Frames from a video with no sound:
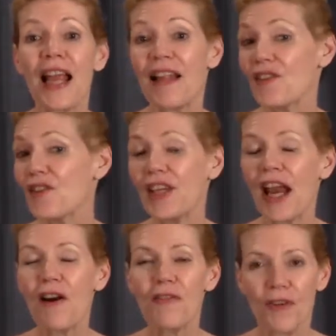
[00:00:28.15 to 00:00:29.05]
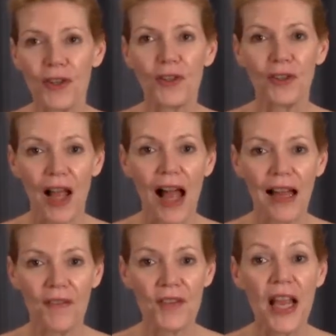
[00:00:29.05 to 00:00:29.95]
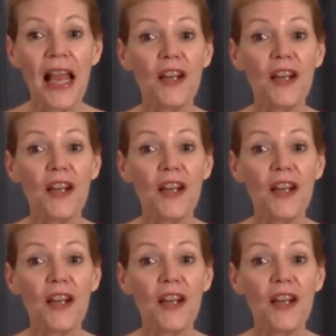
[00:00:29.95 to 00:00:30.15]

and scared for their lives.